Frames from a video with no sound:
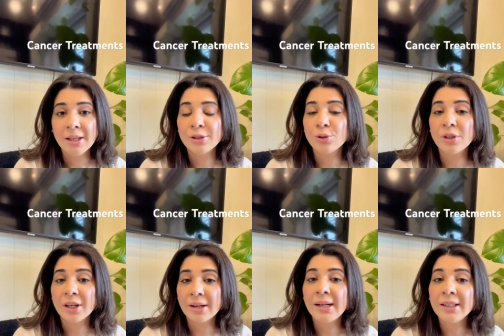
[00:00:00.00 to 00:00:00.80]
So they
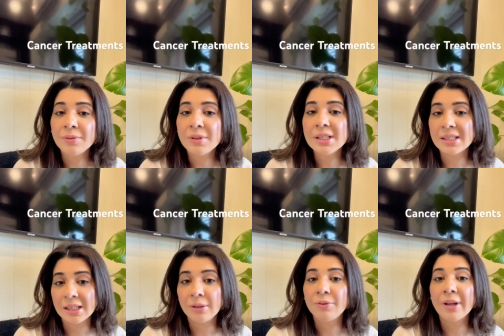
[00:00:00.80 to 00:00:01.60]
are relatively
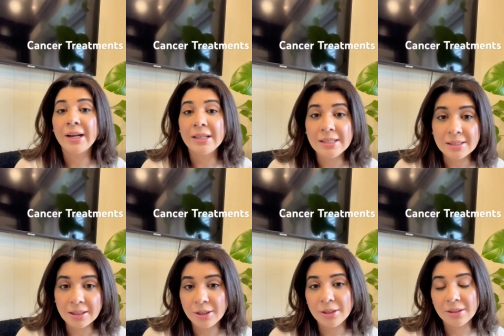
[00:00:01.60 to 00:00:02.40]
safe and
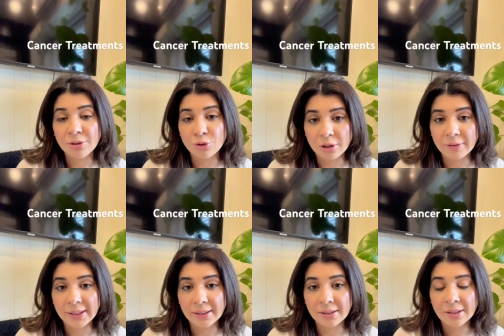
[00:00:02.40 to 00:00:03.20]
easily
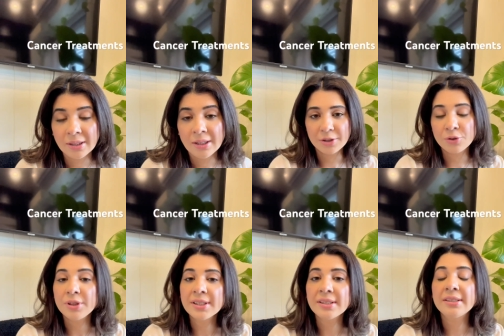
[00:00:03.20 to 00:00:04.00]
tolerated. So
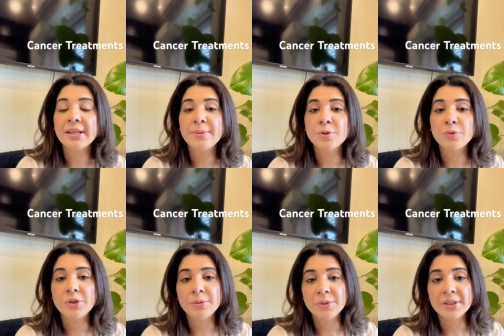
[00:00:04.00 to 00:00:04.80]
these are the types of
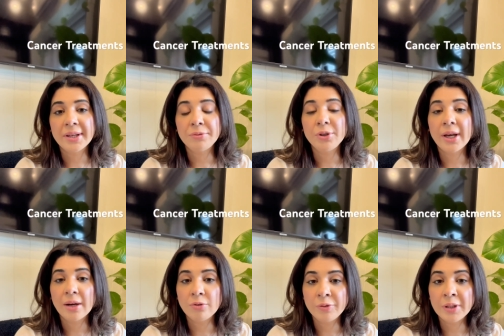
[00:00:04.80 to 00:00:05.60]
treatment that we
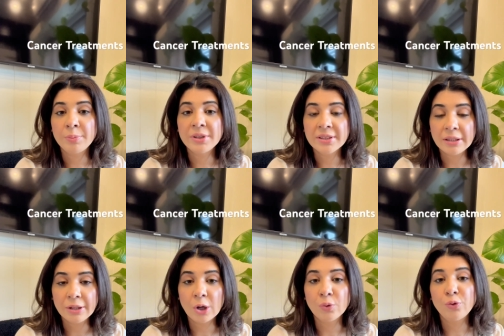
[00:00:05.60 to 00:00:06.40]
have available till
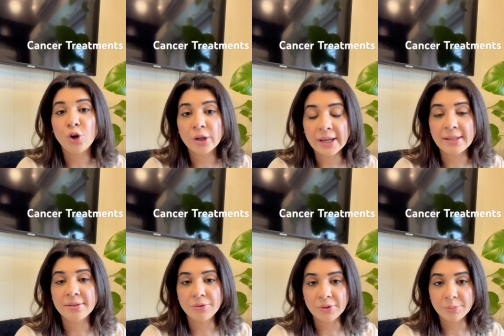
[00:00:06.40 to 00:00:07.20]
now for
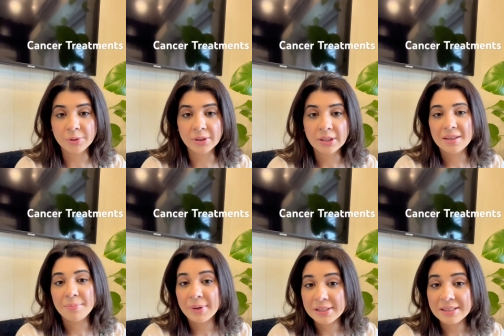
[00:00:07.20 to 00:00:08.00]
cancer treatment.
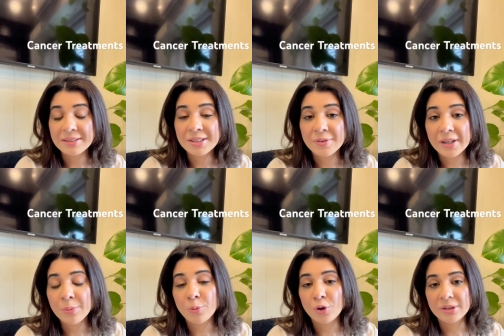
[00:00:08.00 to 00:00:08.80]
But it is very
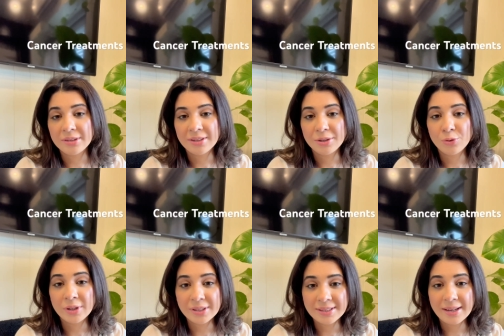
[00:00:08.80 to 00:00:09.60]
important to
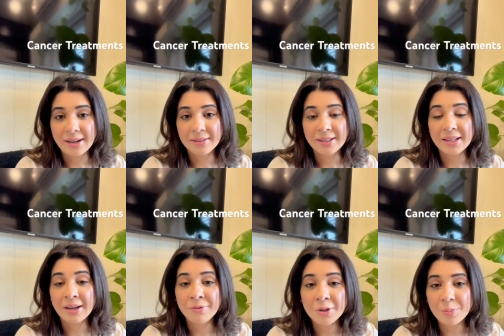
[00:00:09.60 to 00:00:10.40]
understand that
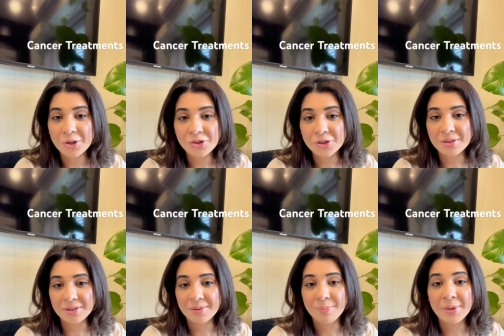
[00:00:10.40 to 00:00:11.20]
every
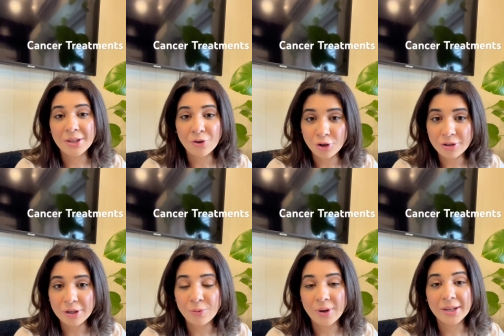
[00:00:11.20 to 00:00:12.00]
patient may not
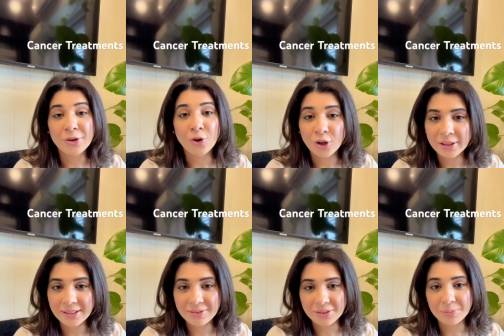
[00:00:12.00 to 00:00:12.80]
require all
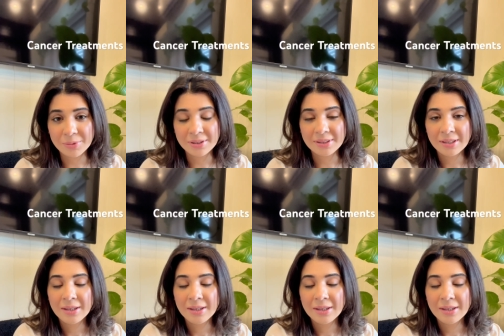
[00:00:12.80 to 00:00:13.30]
these treatments.